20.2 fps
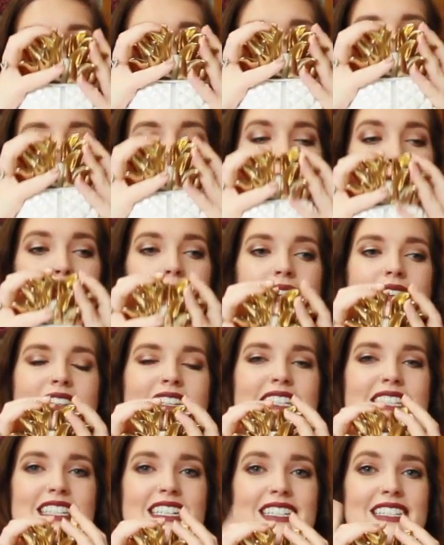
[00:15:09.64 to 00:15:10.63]
And I bought
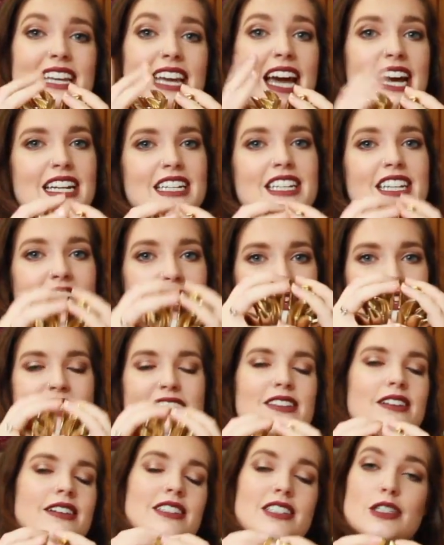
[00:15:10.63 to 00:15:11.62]
those because I actually have,
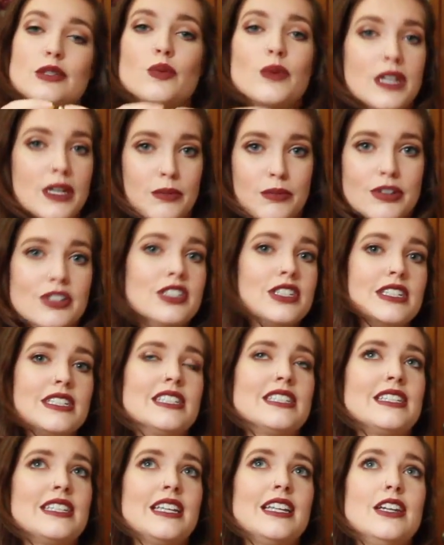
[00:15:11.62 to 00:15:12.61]
it's not just a random
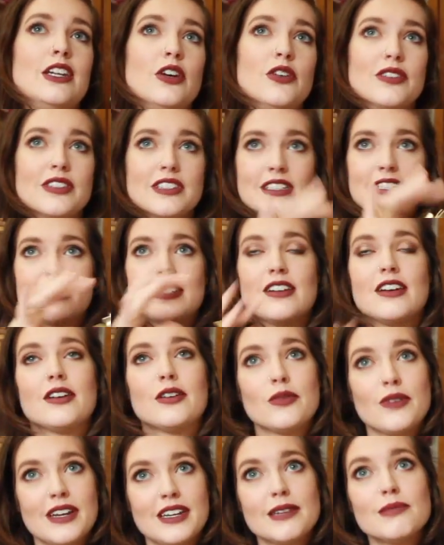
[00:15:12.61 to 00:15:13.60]
purchase. No, this is
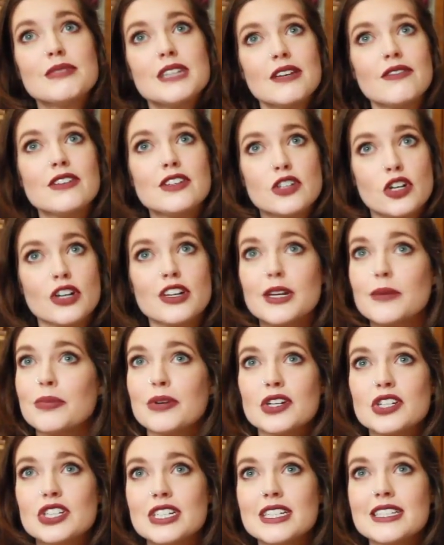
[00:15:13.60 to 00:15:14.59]
not a random Devon Target
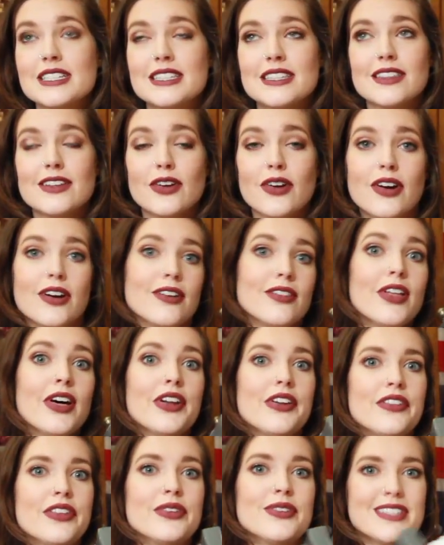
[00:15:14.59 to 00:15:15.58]
purchase. There are a
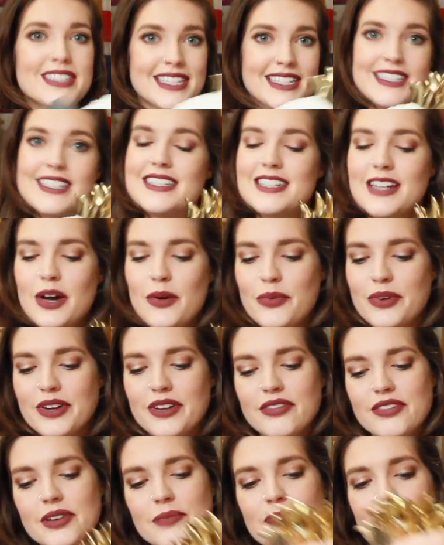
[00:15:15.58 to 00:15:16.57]
lot of those. This is not
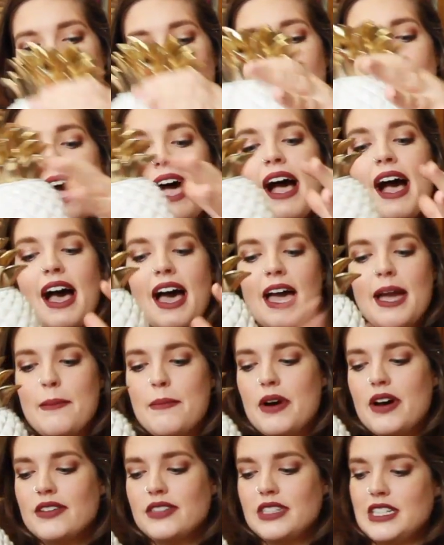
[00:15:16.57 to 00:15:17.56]
one of them. I
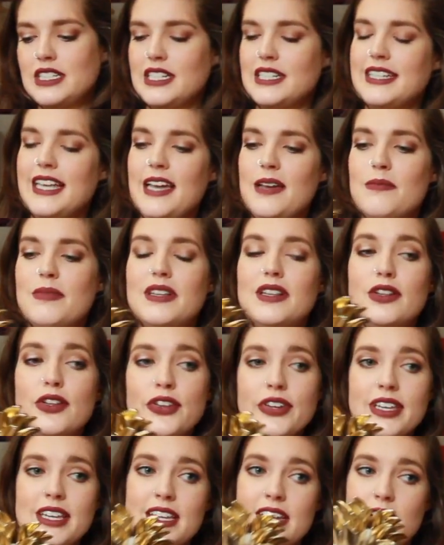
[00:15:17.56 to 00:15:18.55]
bought this because I have been
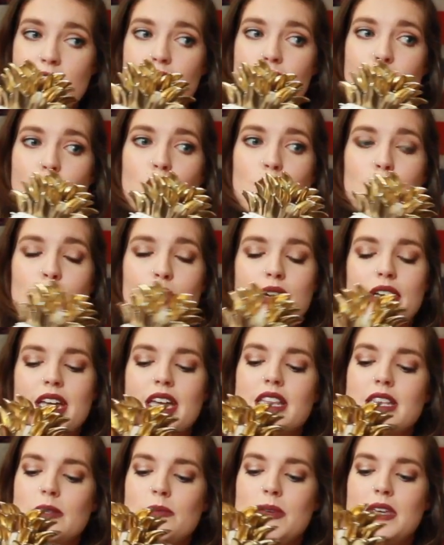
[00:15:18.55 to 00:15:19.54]
looking for
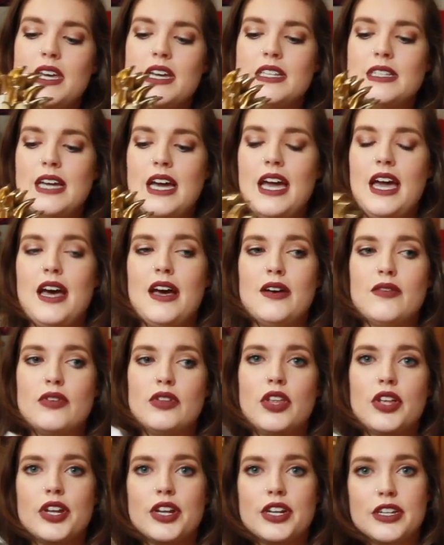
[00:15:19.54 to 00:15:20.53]
bookends because I have
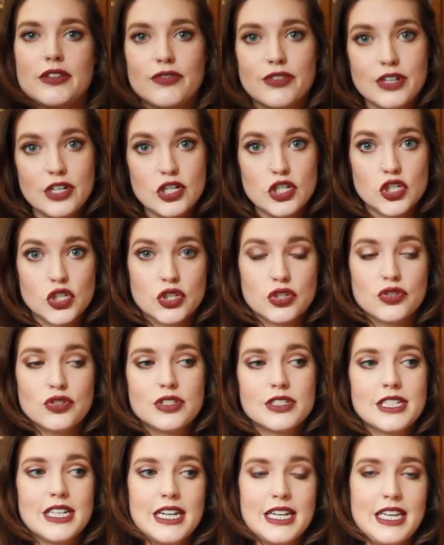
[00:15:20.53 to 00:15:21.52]
a lot of different
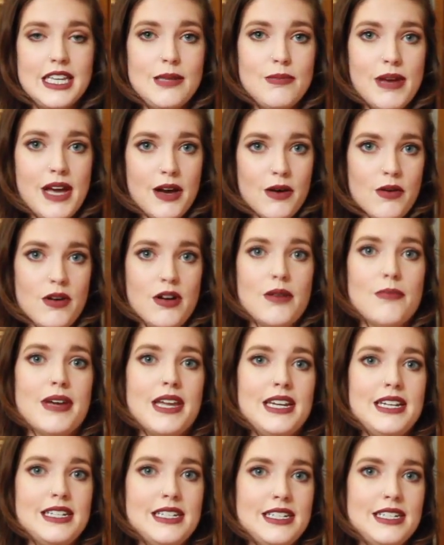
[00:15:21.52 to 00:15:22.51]
journals that I keep out on my